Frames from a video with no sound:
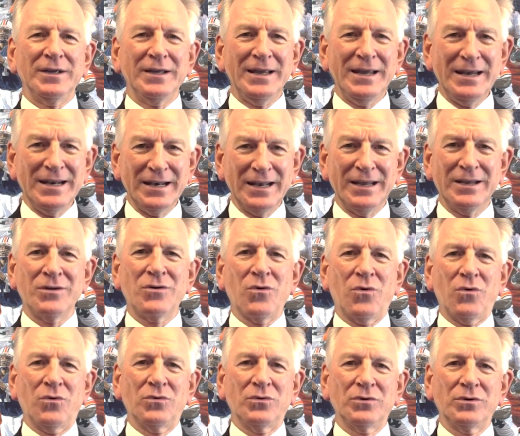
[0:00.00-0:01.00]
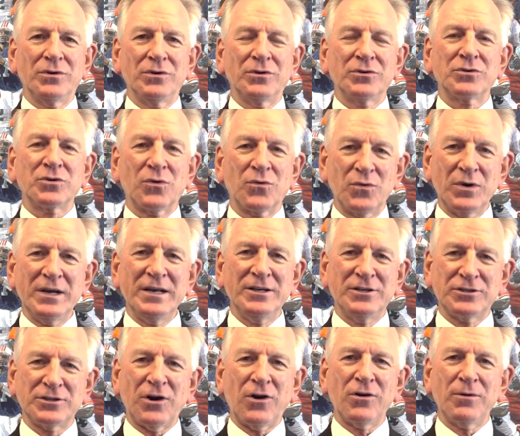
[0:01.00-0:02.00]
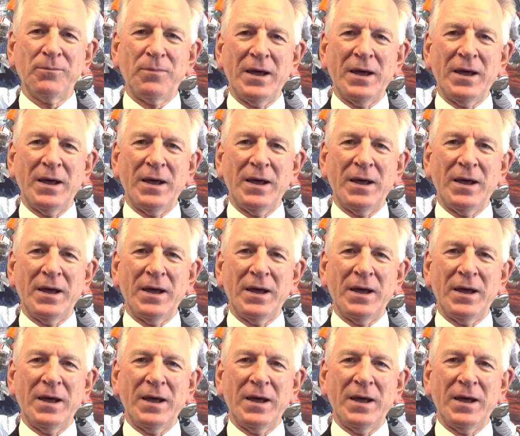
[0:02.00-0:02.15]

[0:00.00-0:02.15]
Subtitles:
illegal to read certain